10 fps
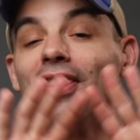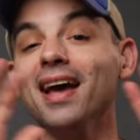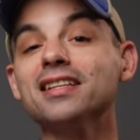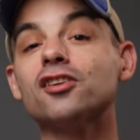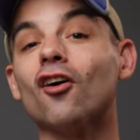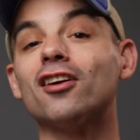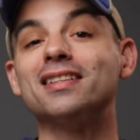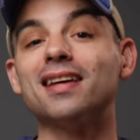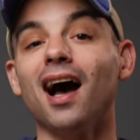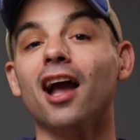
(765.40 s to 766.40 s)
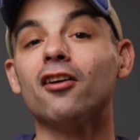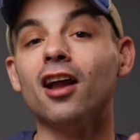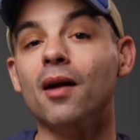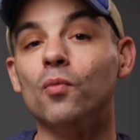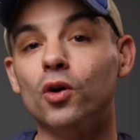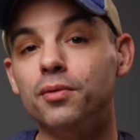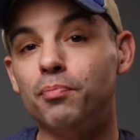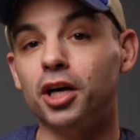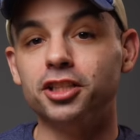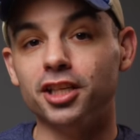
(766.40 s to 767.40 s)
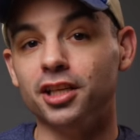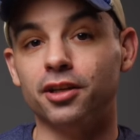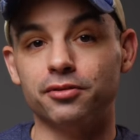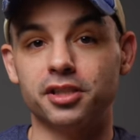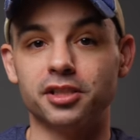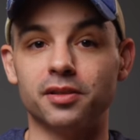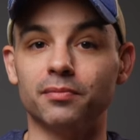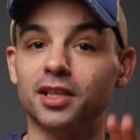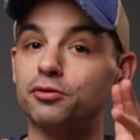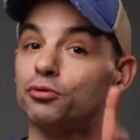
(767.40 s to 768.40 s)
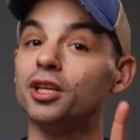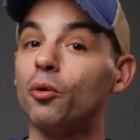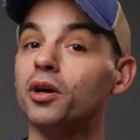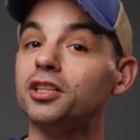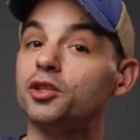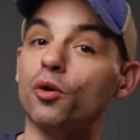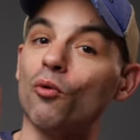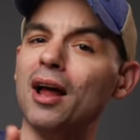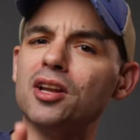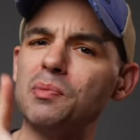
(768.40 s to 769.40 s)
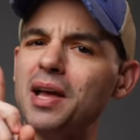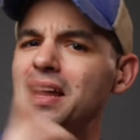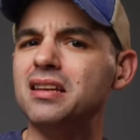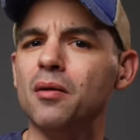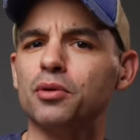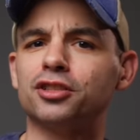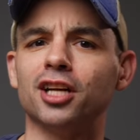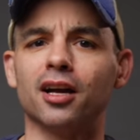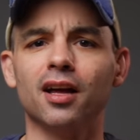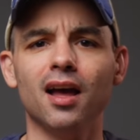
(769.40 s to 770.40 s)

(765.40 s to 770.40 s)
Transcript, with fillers: That is our entire M one budget ecosystem. Let's really quickly do a roundup and number check.